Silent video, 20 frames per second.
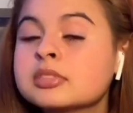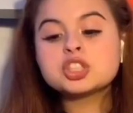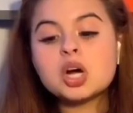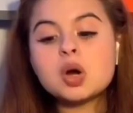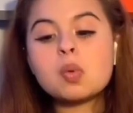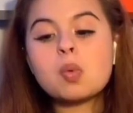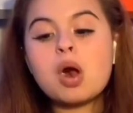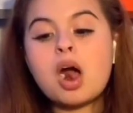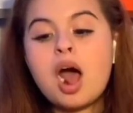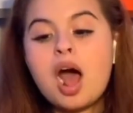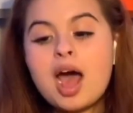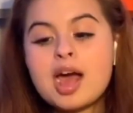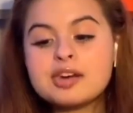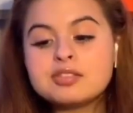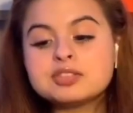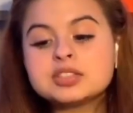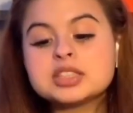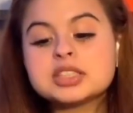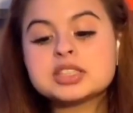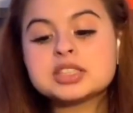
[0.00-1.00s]
So
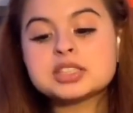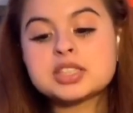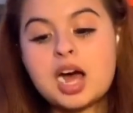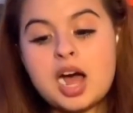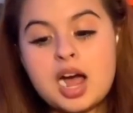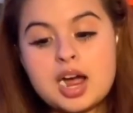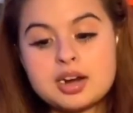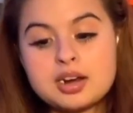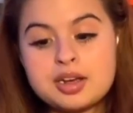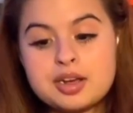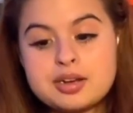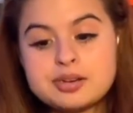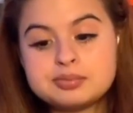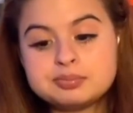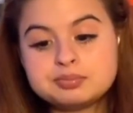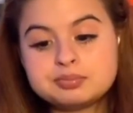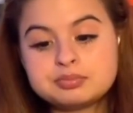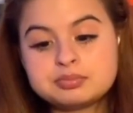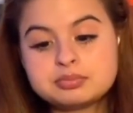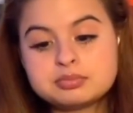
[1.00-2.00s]
I've decided
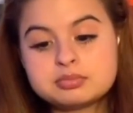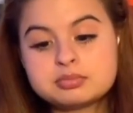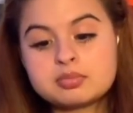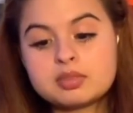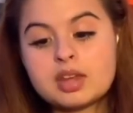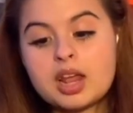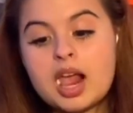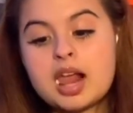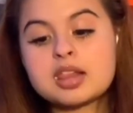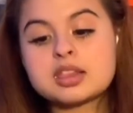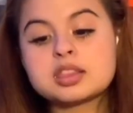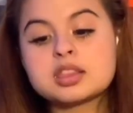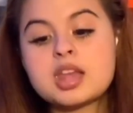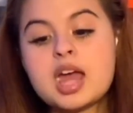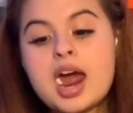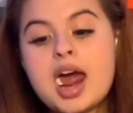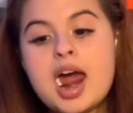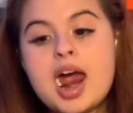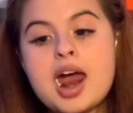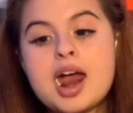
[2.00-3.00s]

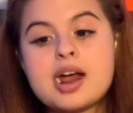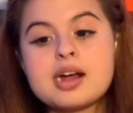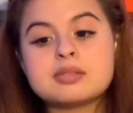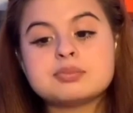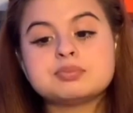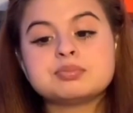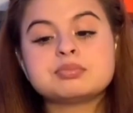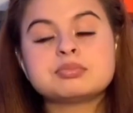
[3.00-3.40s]
that